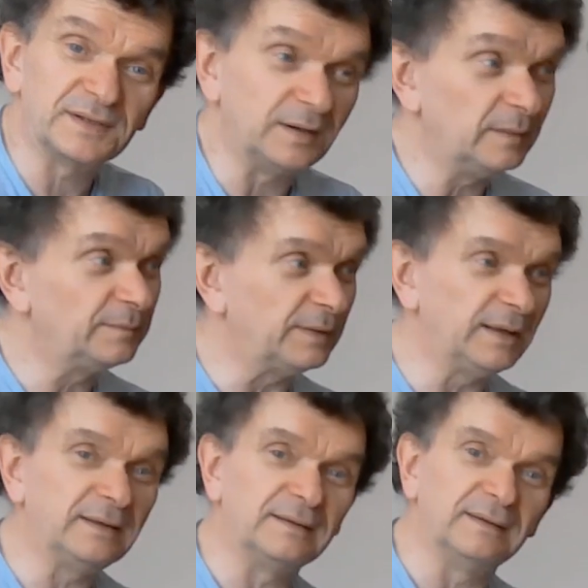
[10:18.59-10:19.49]
So
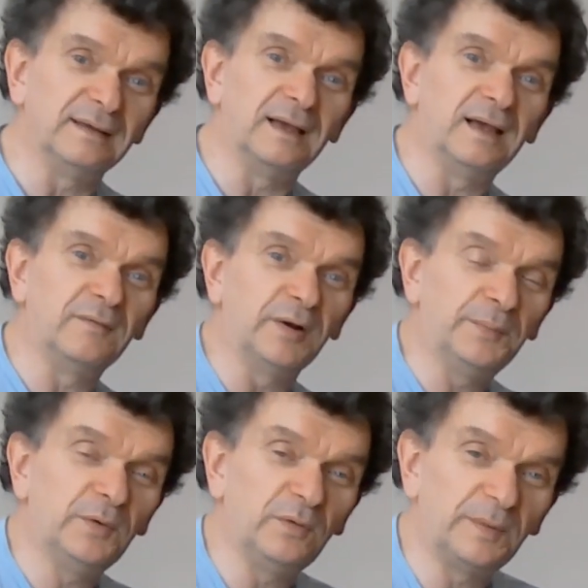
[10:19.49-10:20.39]
hopefully we'll
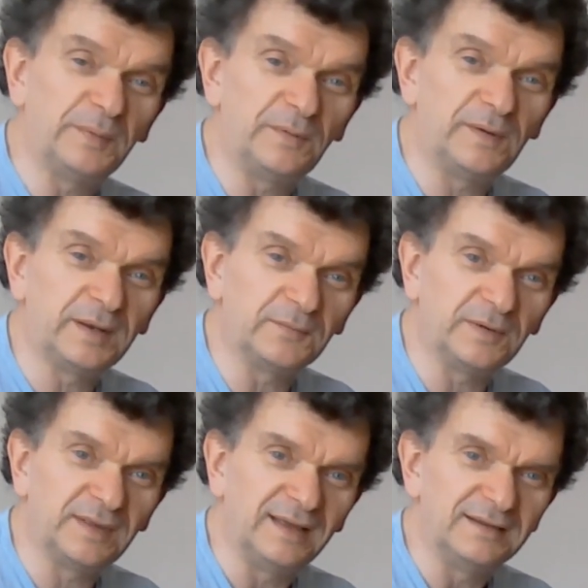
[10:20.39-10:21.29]
be all up and running
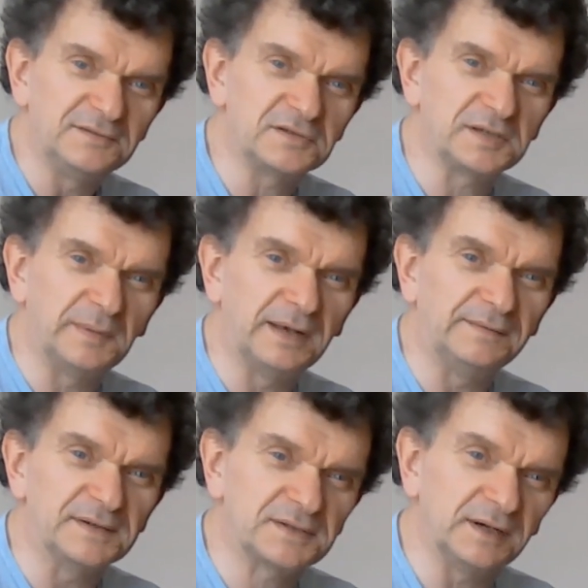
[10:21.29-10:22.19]
with just about
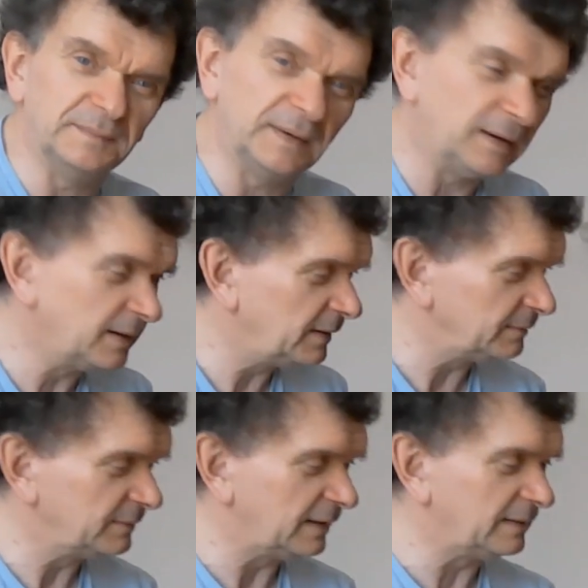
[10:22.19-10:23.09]
every scope that I own.